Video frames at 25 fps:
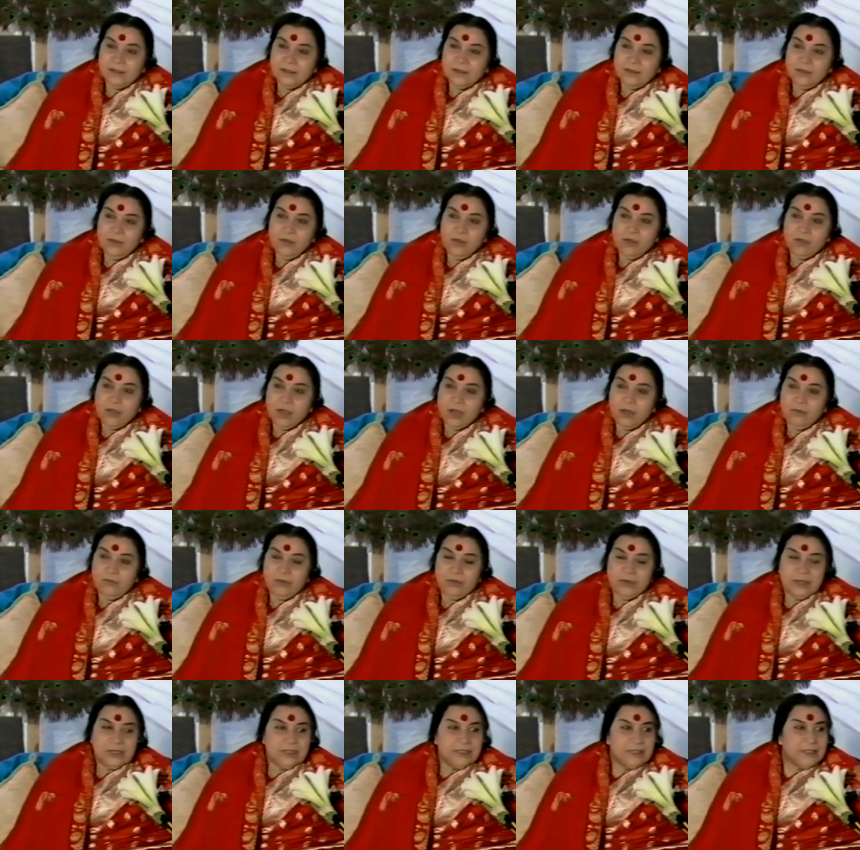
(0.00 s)
No
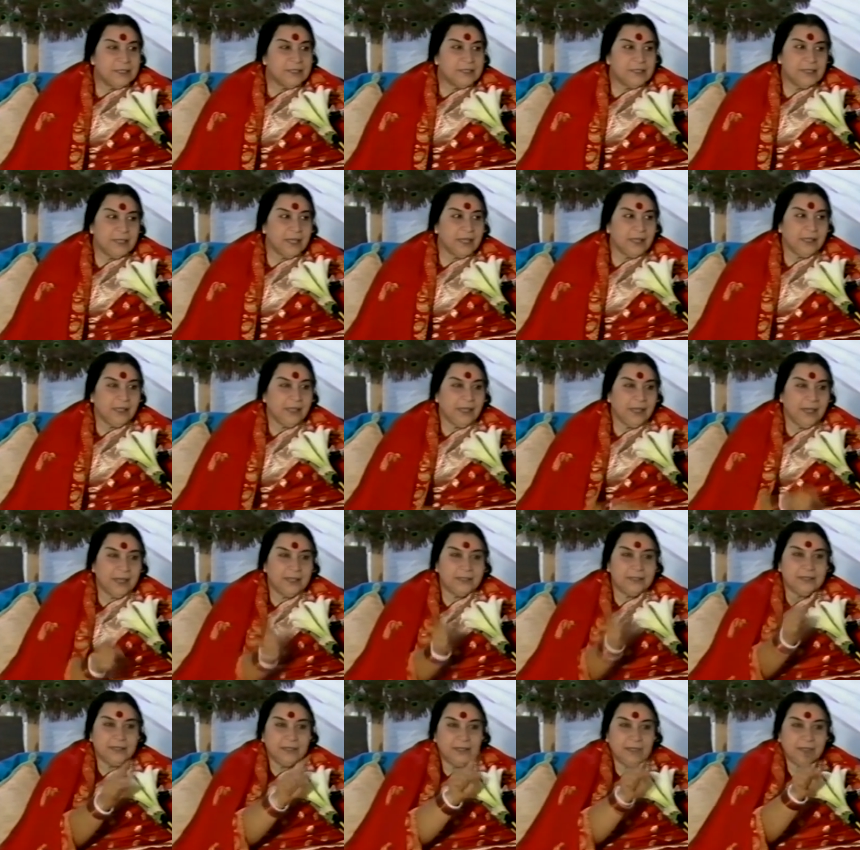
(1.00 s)
conferences, nothing. I
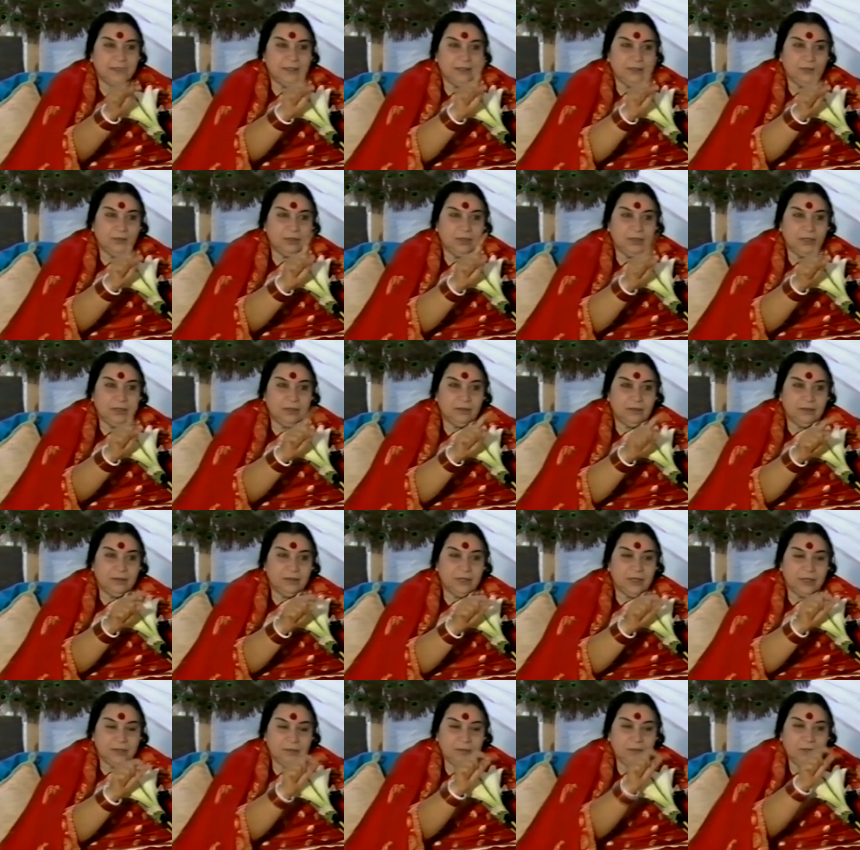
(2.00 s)
said, nothing doing.
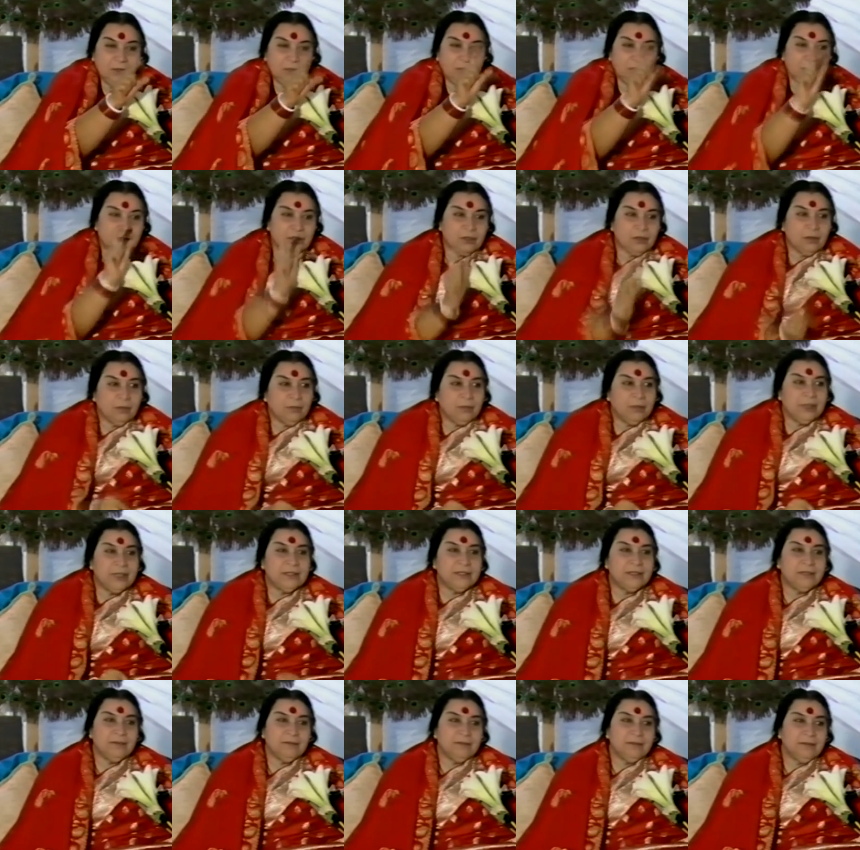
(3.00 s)
Let me do the job
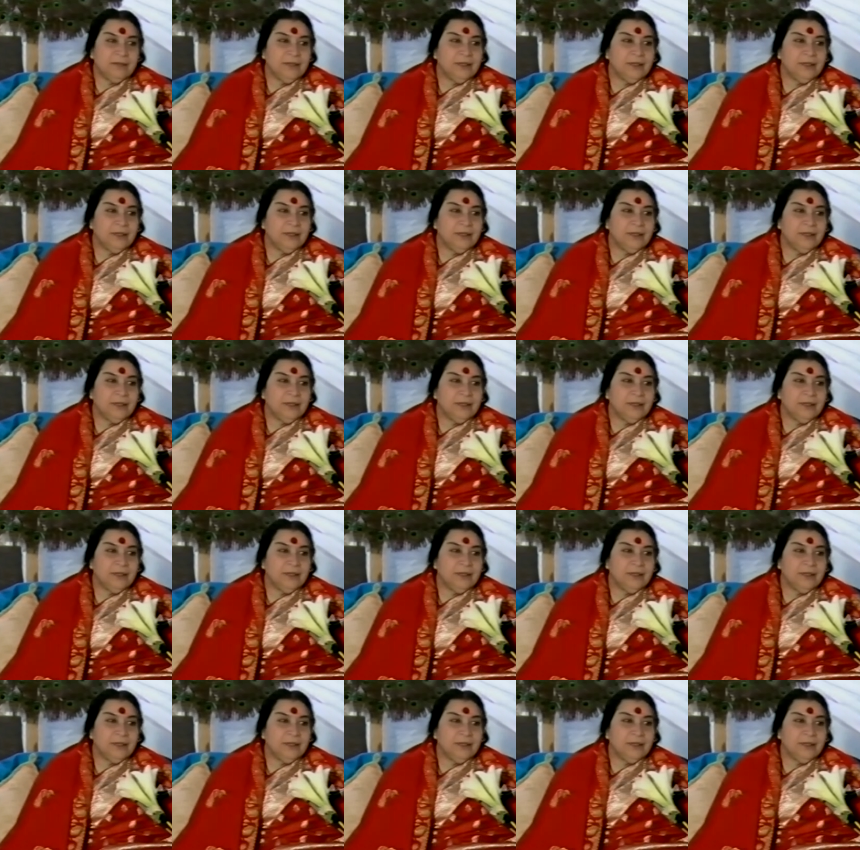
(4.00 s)
myself.